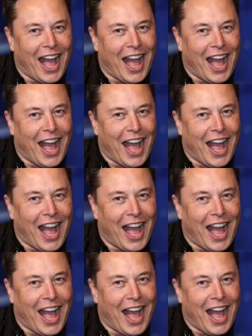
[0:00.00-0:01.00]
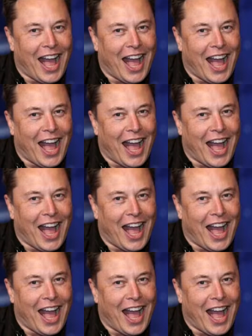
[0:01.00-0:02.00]

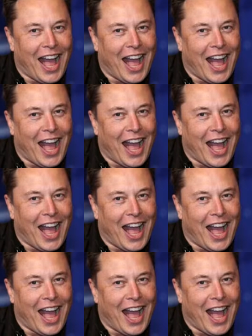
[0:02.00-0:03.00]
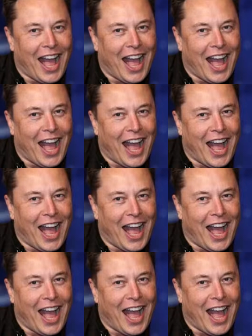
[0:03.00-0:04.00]

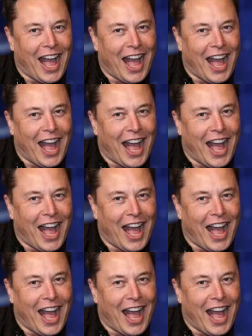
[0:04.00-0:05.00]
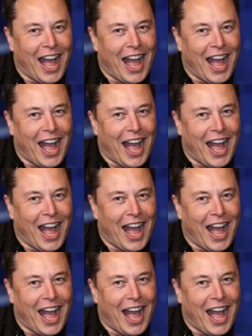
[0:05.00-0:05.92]
(silence)